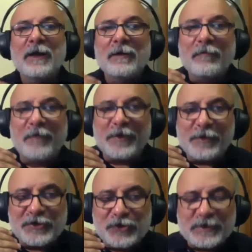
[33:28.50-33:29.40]
When you
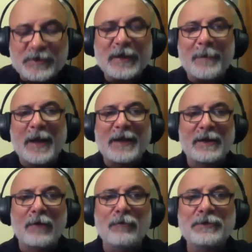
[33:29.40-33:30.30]
are choosing a
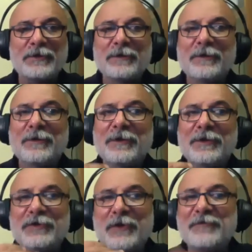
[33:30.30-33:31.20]
background,
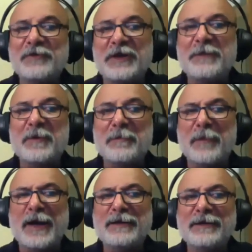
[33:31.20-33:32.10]
you have to keep in
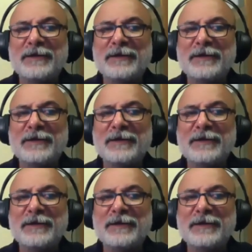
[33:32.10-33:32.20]
mind